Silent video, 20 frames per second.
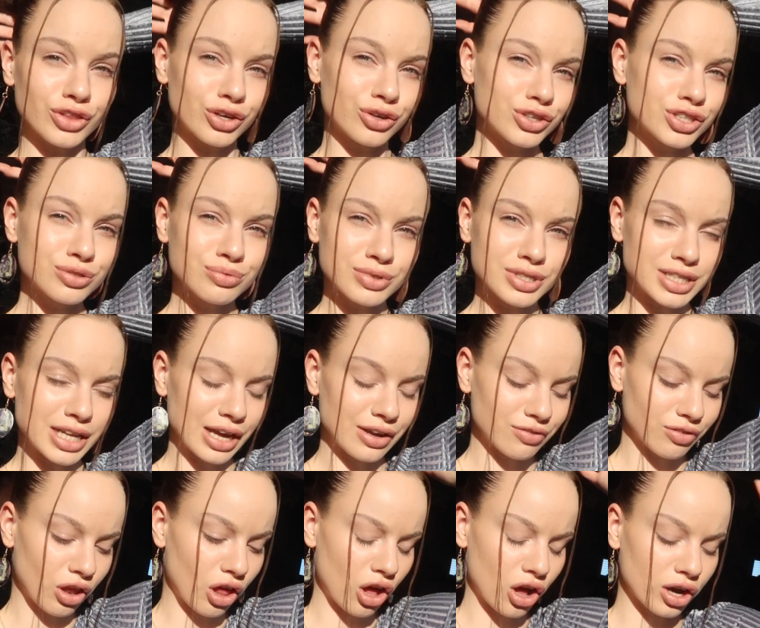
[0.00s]
the Christmas Day
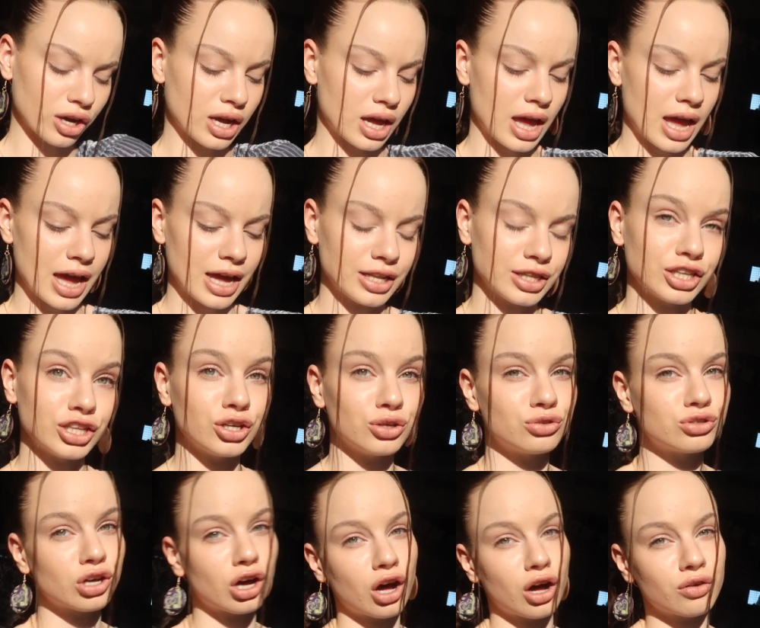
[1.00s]
vlog and the
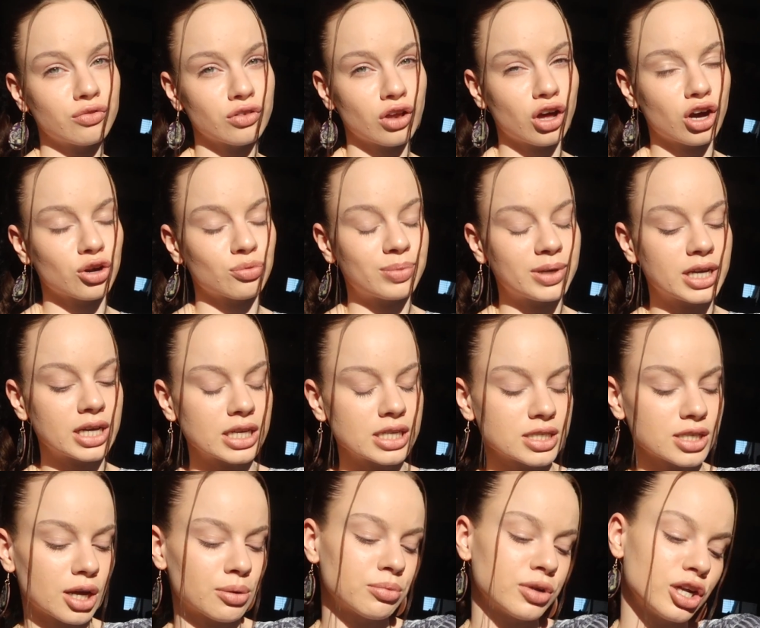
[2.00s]
Utah vlog,
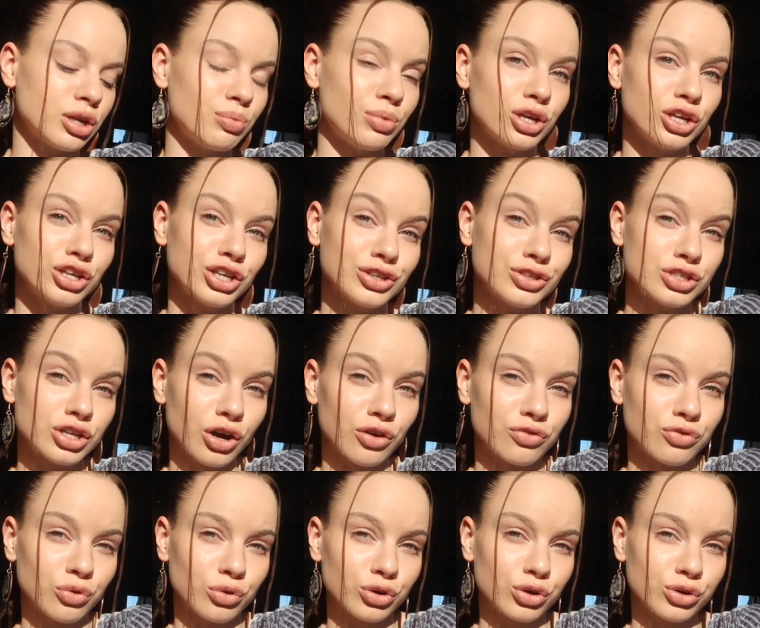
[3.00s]
because I'm gonna be in Utah
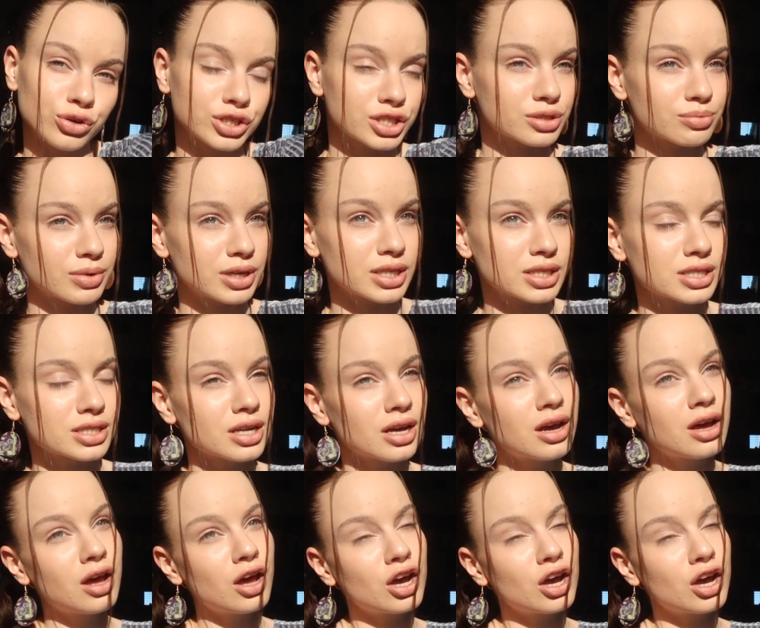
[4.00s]
for Christmas.